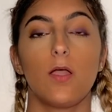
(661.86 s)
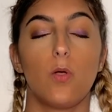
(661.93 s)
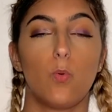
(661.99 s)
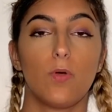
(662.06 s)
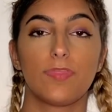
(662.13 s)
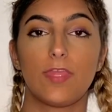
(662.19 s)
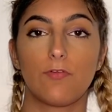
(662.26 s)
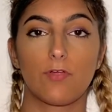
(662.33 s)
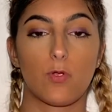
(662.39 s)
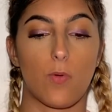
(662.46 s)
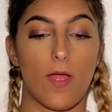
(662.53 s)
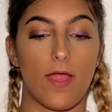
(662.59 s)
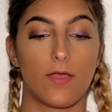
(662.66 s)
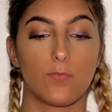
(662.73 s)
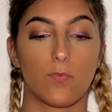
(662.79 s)
What they
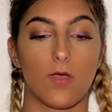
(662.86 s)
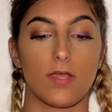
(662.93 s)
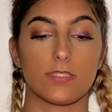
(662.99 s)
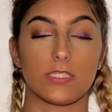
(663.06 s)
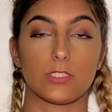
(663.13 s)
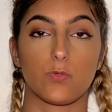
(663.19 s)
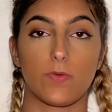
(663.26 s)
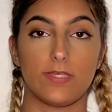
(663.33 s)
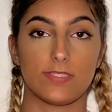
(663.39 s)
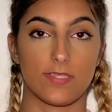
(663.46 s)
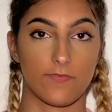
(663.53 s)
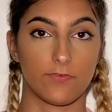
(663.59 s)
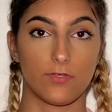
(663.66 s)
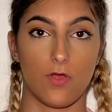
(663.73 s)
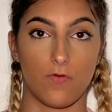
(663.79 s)
required was a
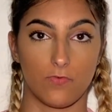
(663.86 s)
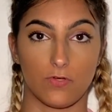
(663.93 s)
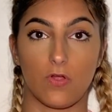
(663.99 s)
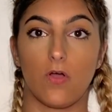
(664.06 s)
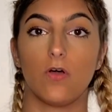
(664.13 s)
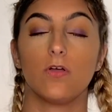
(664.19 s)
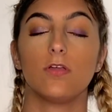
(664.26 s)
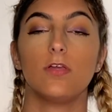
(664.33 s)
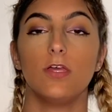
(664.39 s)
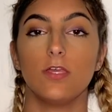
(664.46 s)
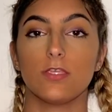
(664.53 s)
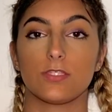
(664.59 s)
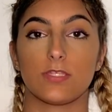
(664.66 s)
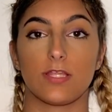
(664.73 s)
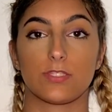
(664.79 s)
27 overall,
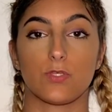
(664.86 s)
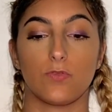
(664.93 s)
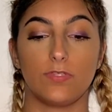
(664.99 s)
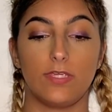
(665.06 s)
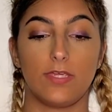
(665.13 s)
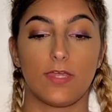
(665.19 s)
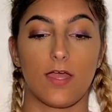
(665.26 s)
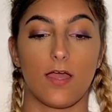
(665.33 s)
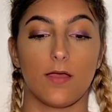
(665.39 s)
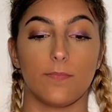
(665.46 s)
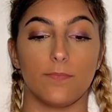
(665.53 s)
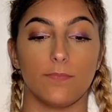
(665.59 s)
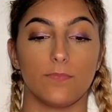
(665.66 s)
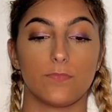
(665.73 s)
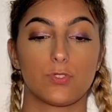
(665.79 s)
so that's only
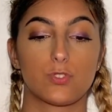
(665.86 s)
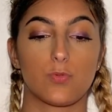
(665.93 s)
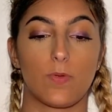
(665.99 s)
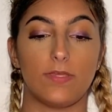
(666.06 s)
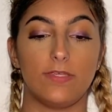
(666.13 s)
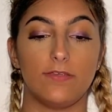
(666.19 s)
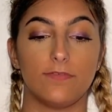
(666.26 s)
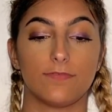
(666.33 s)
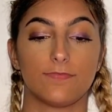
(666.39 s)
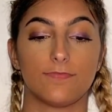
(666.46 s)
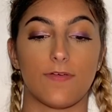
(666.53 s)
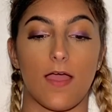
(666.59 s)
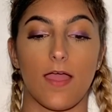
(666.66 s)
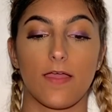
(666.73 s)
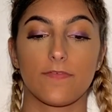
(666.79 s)

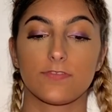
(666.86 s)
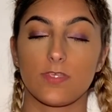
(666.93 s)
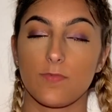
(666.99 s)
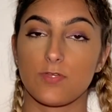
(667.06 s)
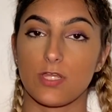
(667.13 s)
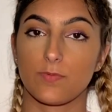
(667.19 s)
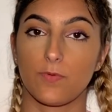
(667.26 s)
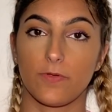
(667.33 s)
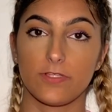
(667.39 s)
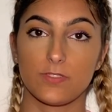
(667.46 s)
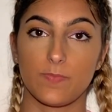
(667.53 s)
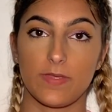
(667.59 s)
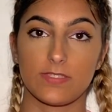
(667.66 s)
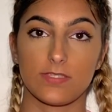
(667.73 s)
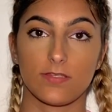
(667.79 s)
25 subject
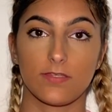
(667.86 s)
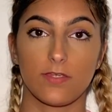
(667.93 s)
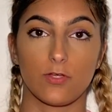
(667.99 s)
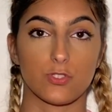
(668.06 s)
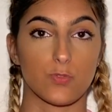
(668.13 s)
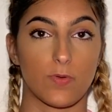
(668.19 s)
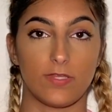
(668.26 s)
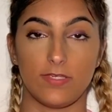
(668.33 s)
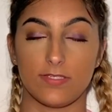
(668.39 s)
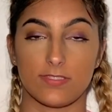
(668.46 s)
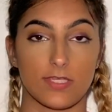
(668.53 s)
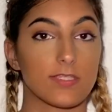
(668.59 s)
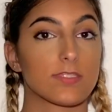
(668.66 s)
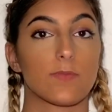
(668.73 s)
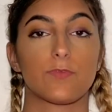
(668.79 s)
points basically, or
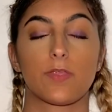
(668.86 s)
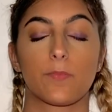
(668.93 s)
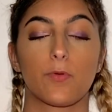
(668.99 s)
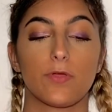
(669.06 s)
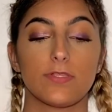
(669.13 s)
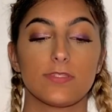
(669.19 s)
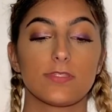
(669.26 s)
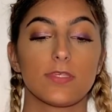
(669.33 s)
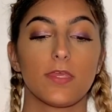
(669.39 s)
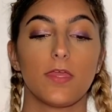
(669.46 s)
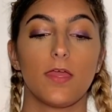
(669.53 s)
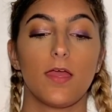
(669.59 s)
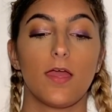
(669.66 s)
26 subject points,